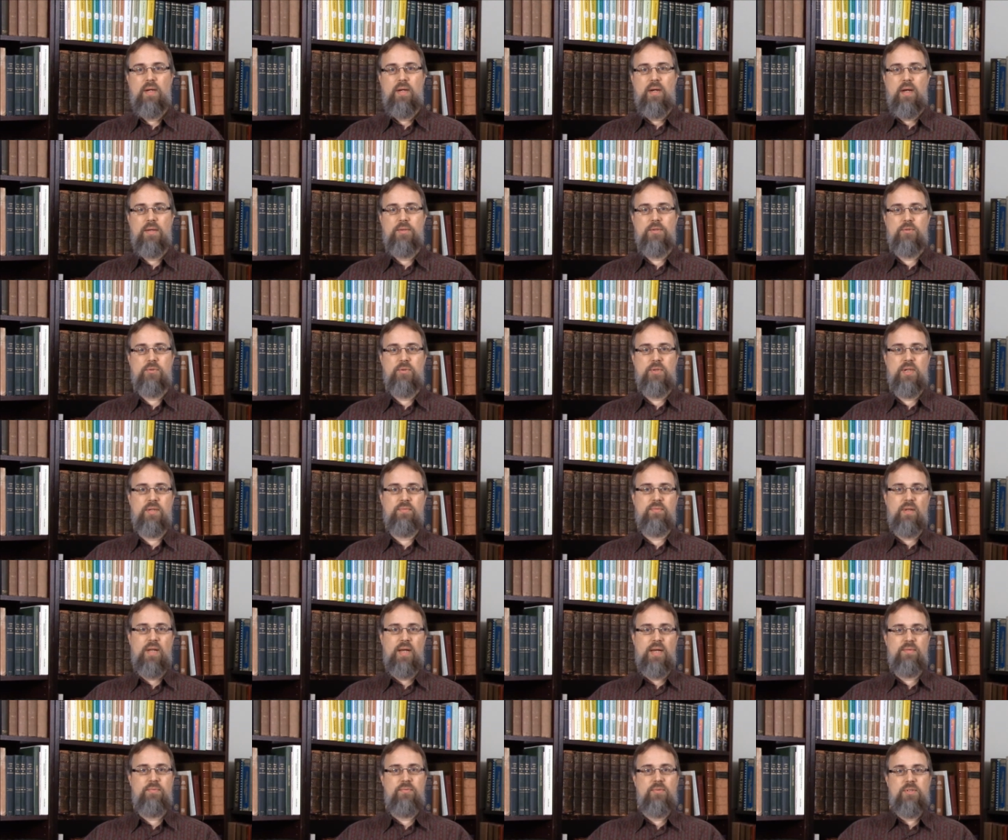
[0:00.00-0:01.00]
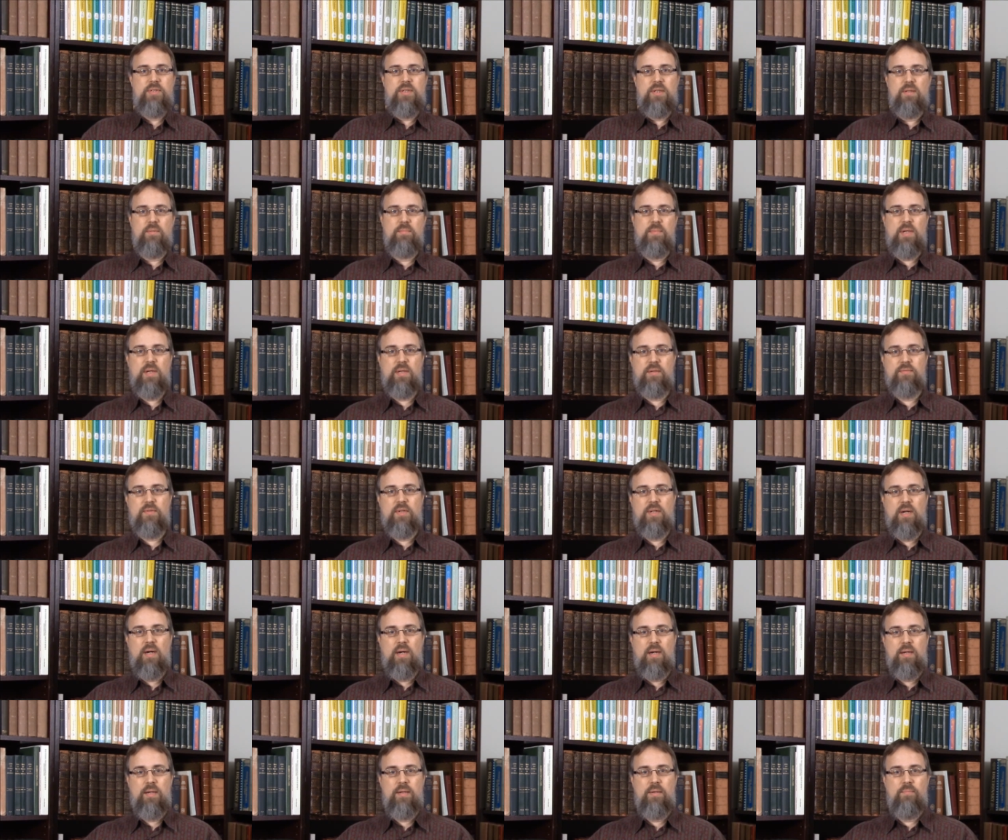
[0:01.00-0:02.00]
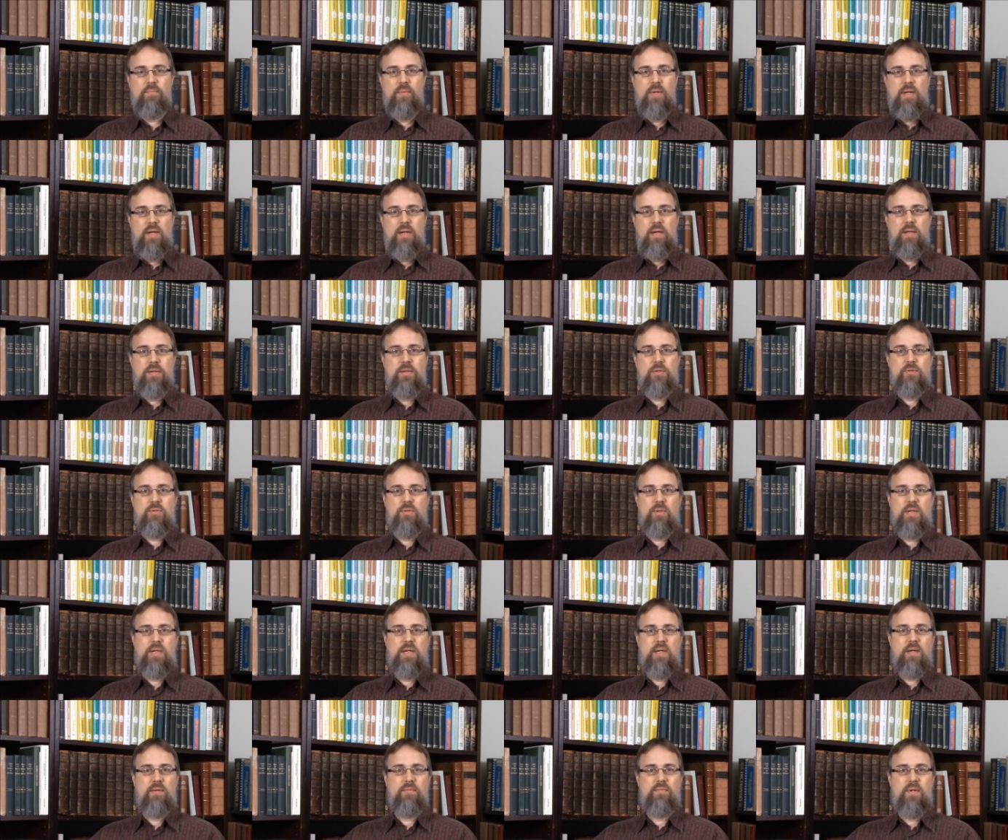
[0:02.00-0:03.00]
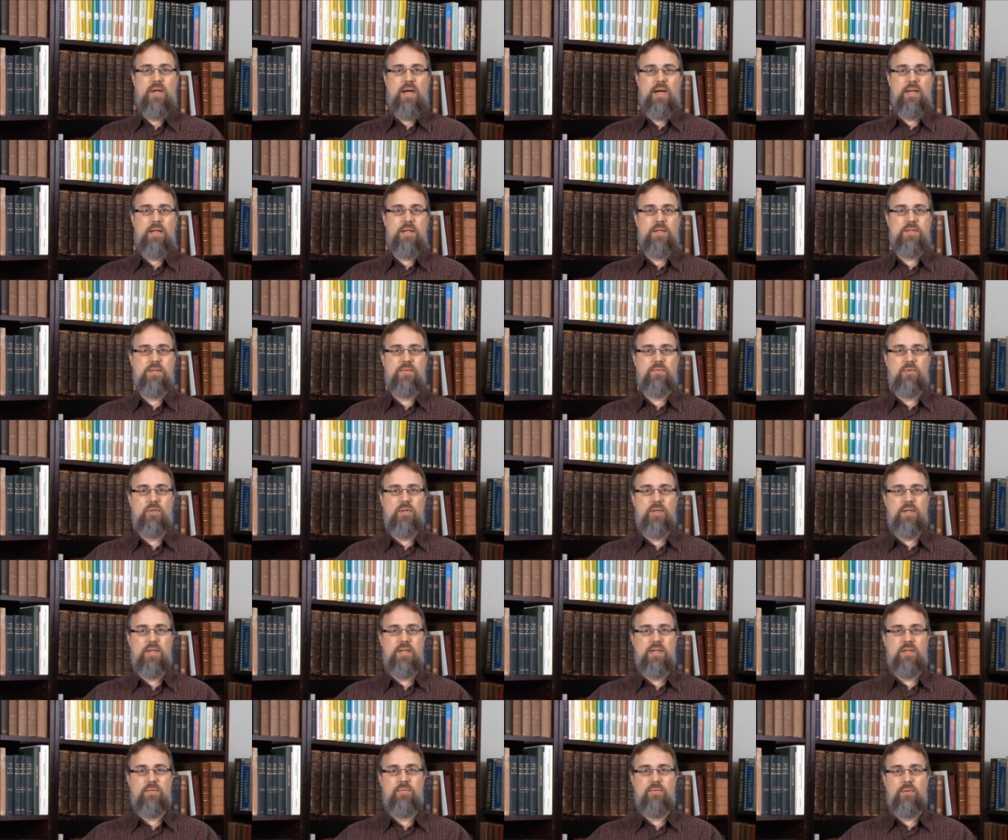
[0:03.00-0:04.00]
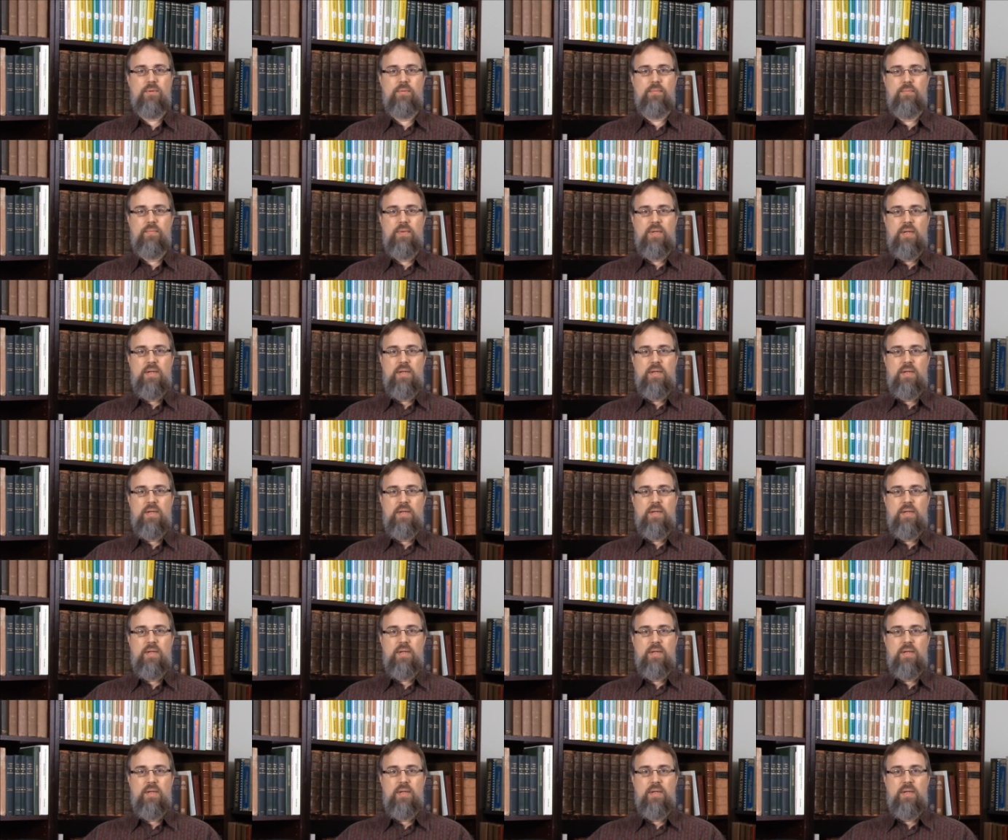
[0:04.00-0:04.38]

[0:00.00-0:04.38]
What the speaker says: And the tree of life was in the middle of the garden, and the tree of knowledge of good and evil."